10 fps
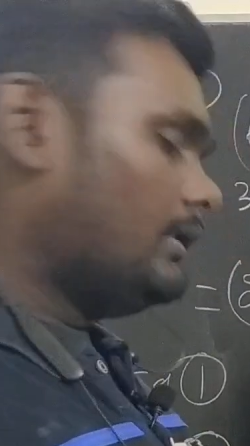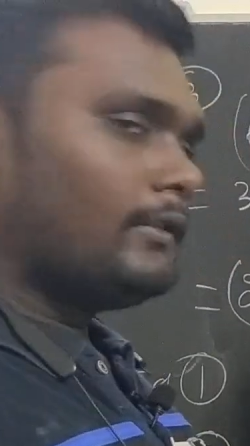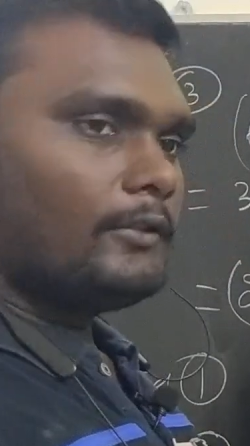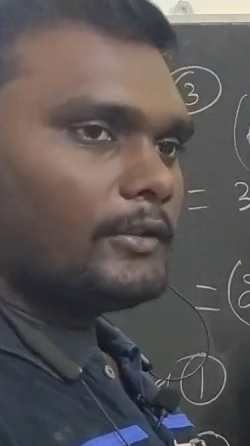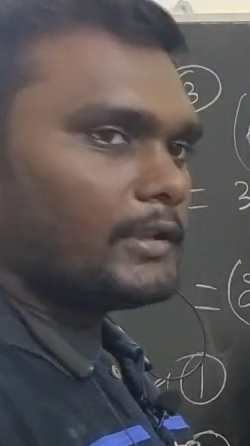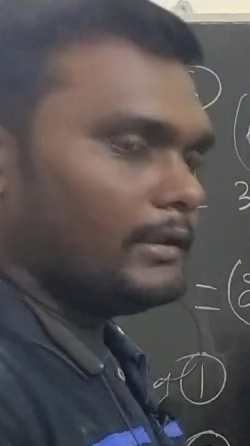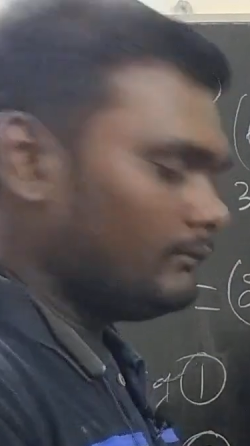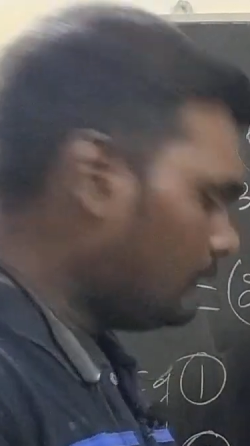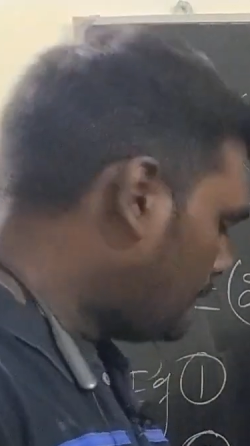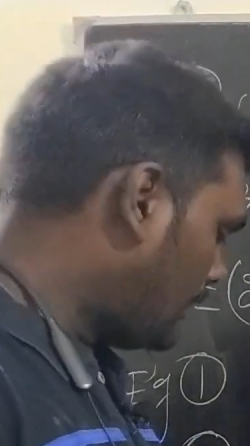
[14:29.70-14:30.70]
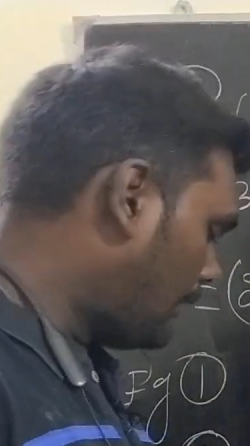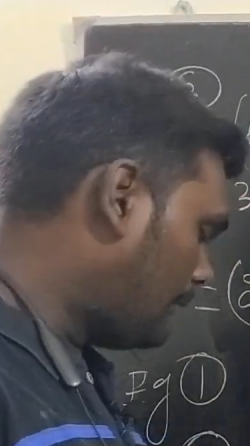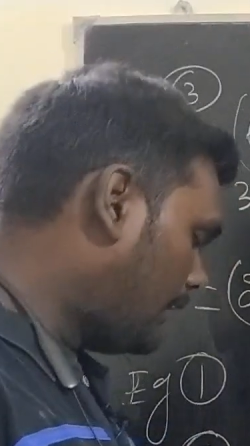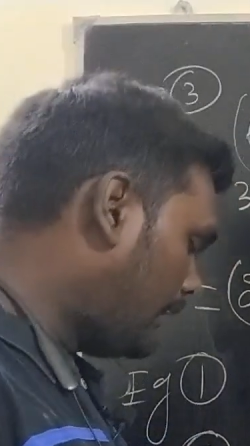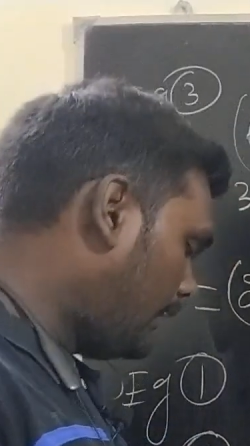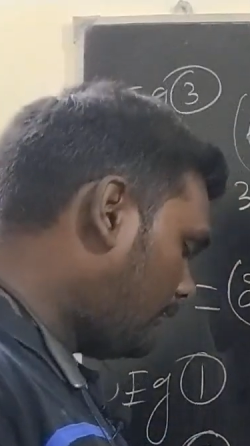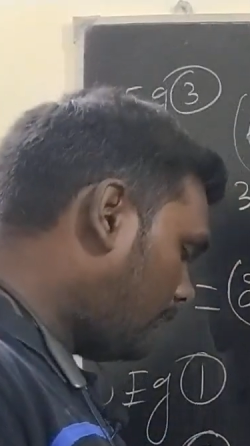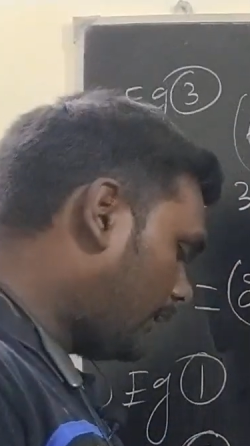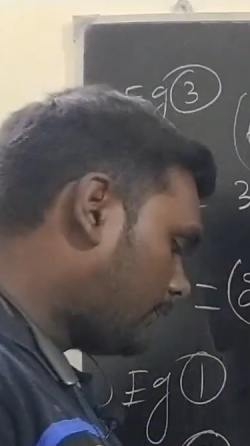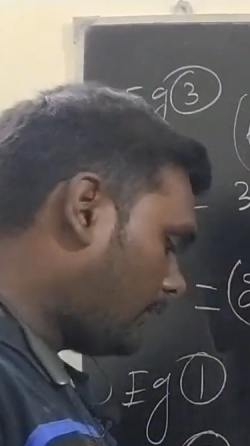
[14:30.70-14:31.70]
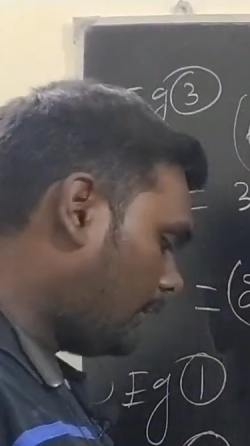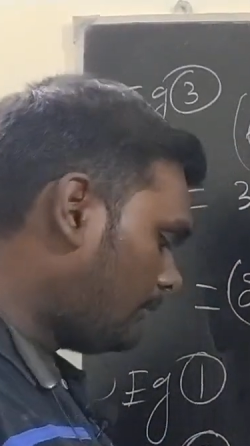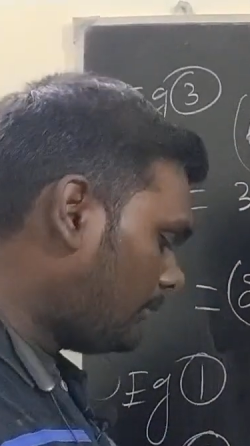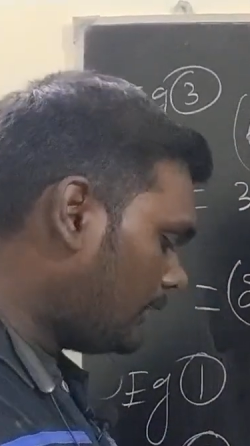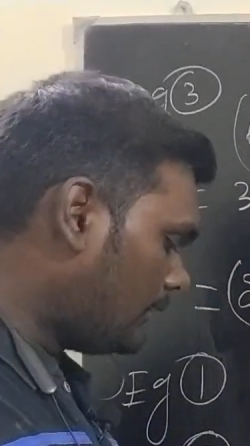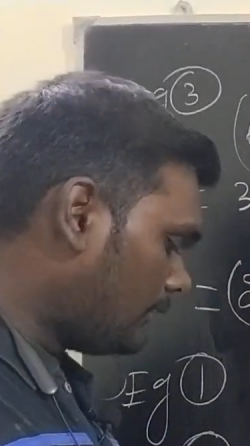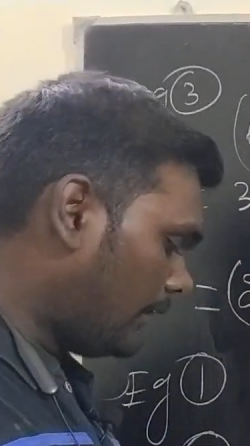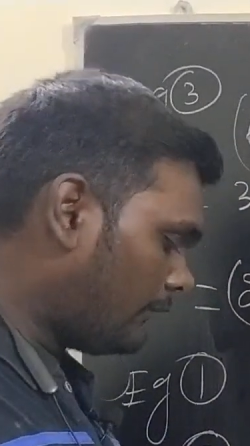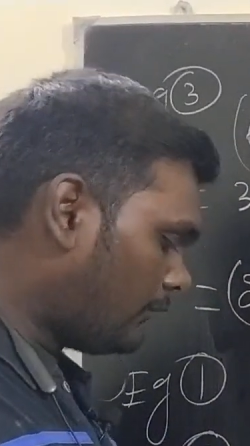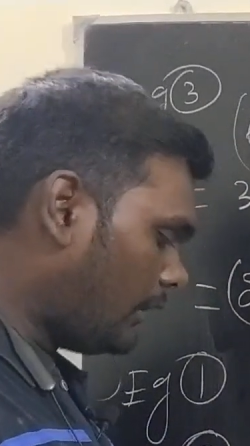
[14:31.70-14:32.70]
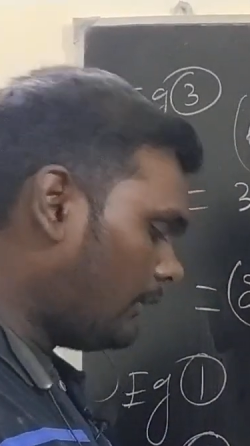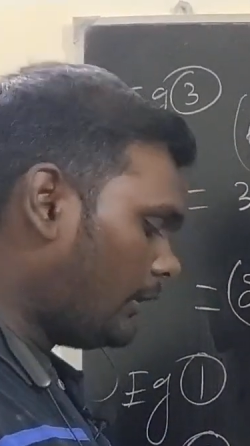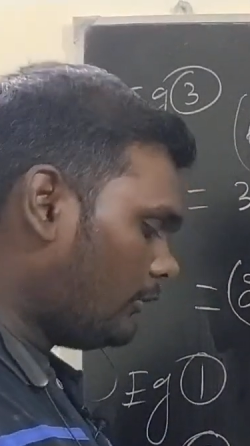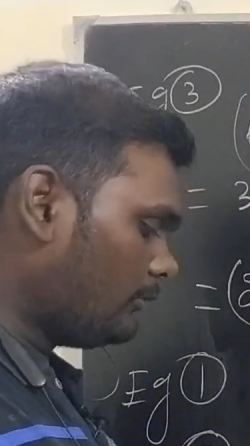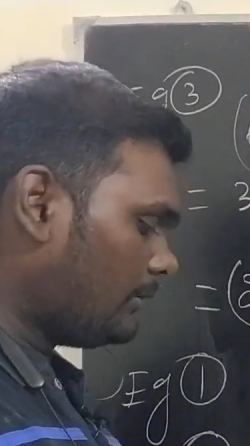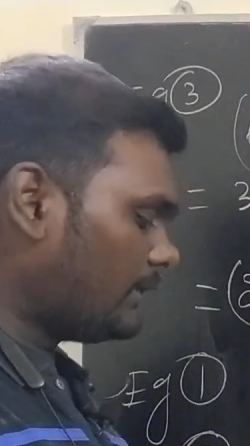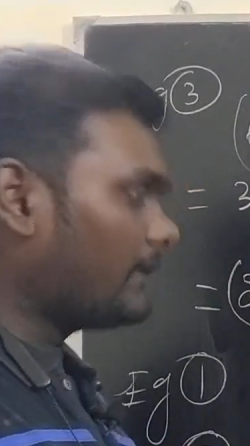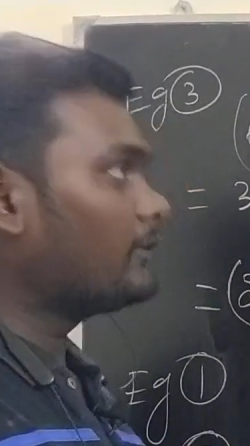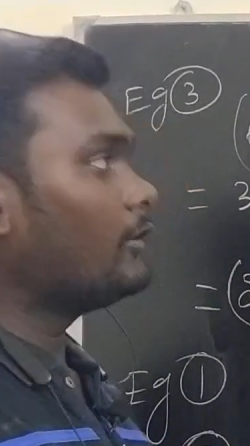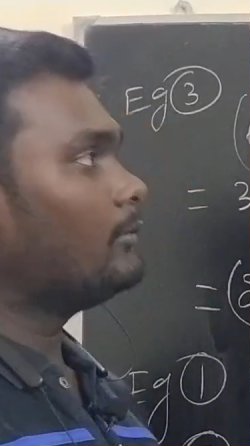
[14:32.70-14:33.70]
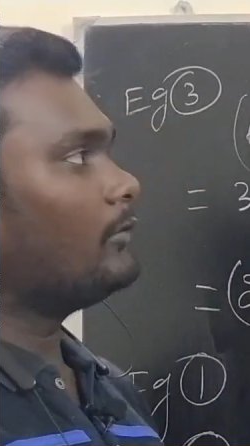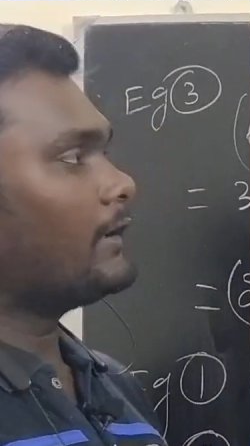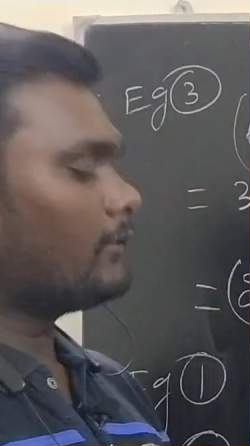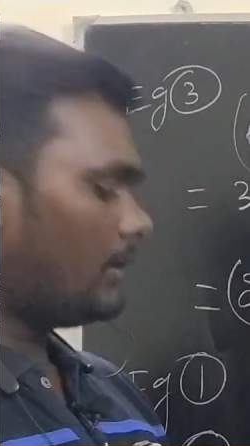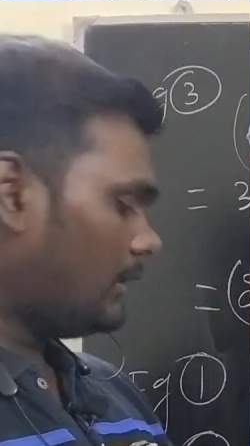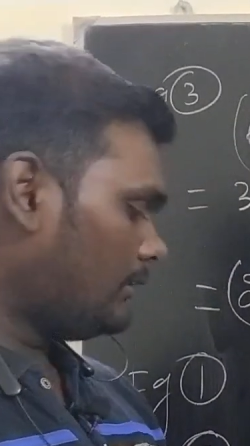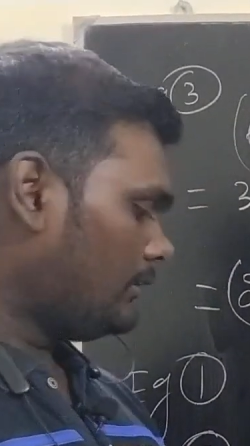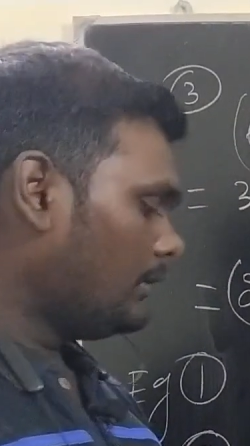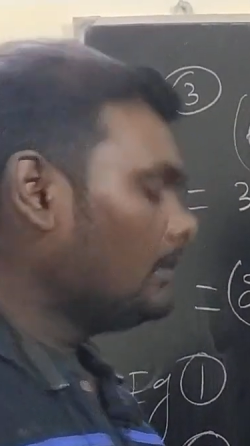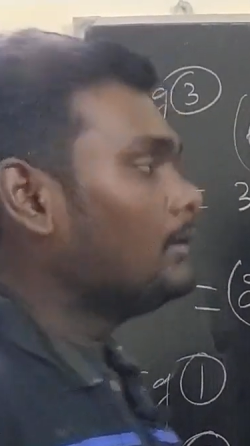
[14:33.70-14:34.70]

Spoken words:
This question I am writing, so x square y cube plus x cube y square